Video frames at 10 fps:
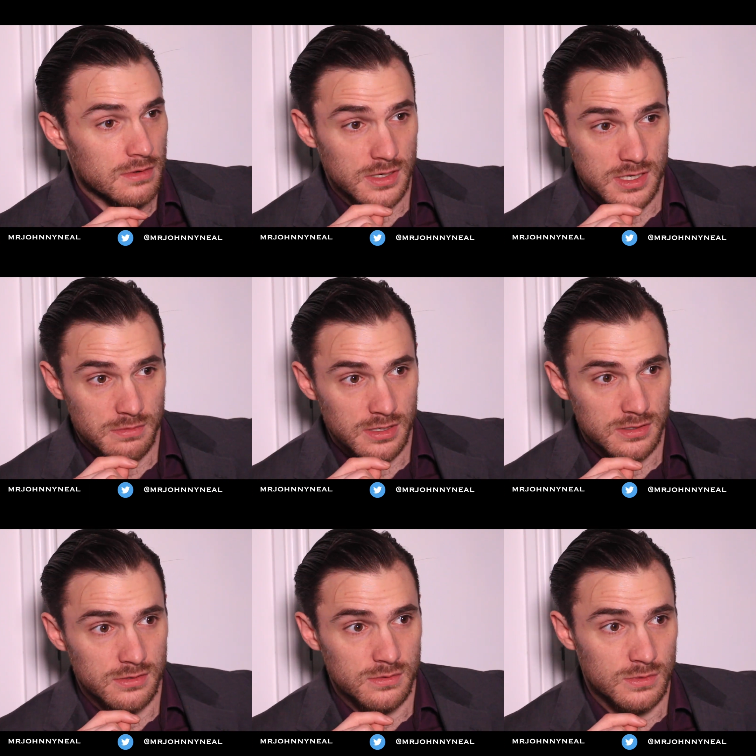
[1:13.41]
And Eddie
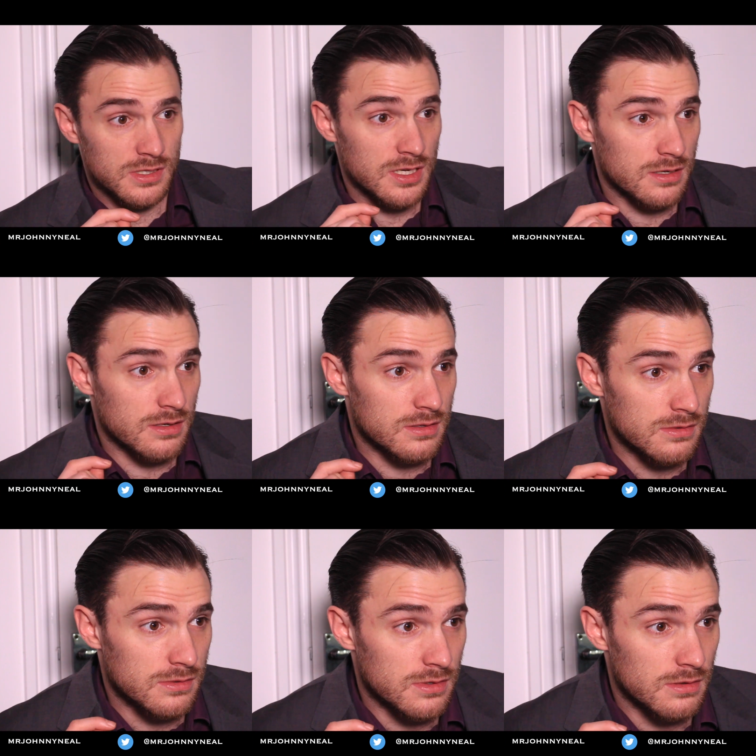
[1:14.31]
Barzoon will take a
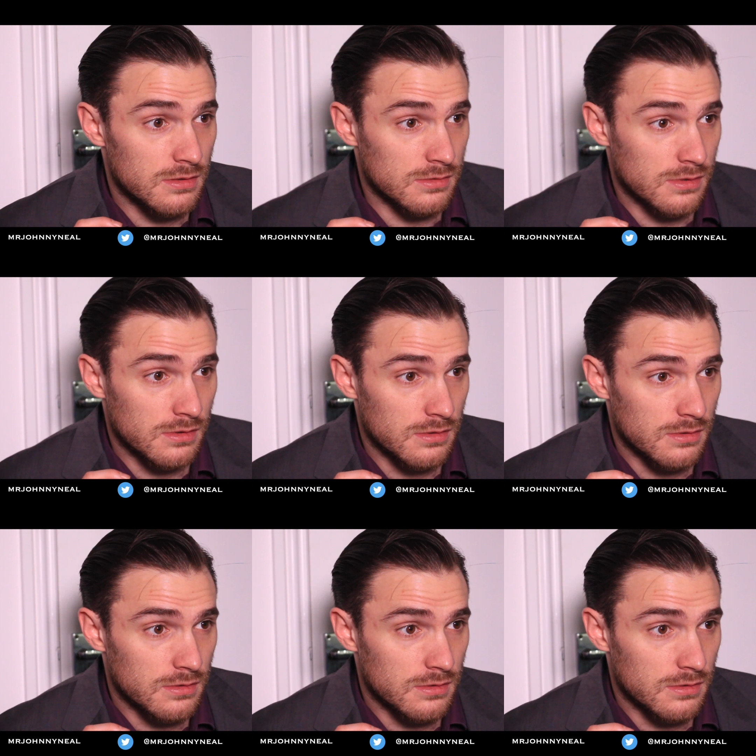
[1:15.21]
good look.